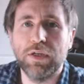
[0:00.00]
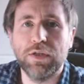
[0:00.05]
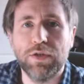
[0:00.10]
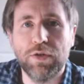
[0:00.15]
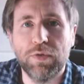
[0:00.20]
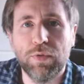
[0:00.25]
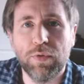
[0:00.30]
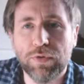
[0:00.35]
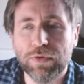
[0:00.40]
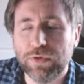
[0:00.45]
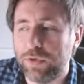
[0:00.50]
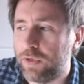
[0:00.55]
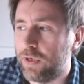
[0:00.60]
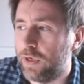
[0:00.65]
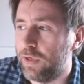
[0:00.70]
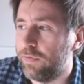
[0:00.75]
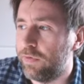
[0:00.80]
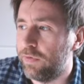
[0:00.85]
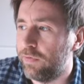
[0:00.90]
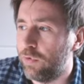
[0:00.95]
You want to
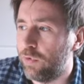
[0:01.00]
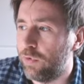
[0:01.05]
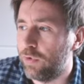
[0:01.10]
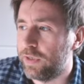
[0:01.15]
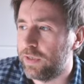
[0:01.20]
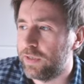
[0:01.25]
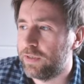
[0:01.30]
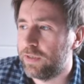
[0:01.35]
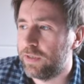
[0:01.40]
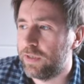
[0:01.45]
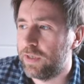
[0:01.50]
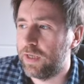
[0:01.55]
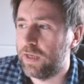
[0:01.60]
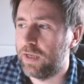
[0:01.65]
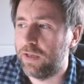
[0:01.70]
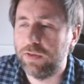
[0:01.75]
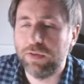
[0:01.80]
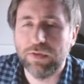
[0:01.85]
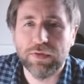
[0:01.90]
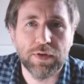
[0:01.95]
kind of avoid
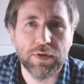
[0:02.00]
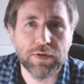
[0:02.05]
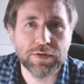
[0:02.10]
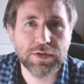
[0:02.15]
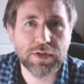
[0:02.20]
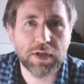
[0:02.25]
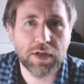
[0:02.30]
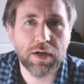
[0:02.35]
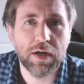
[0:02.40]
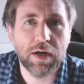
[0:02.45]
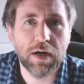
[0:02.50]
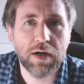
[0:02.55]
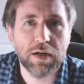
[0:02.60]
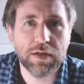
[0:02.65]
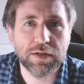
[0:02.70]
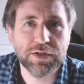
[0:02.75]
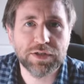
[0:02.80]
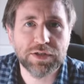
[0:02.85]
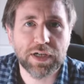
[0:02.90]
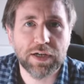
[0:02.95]
those kind of
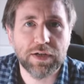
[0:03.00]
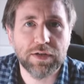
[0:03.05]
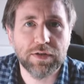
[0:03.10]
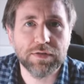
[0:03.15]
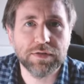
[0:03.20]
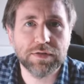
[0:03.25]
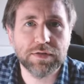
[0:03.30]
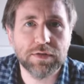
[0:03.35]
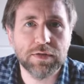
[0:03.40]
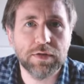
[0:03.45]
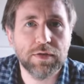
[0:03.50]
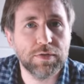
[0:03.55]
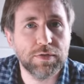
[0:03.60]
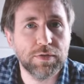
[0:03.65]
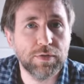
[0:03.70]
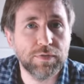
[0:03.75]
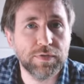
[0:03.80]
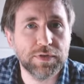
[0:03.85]
harsh shadows on your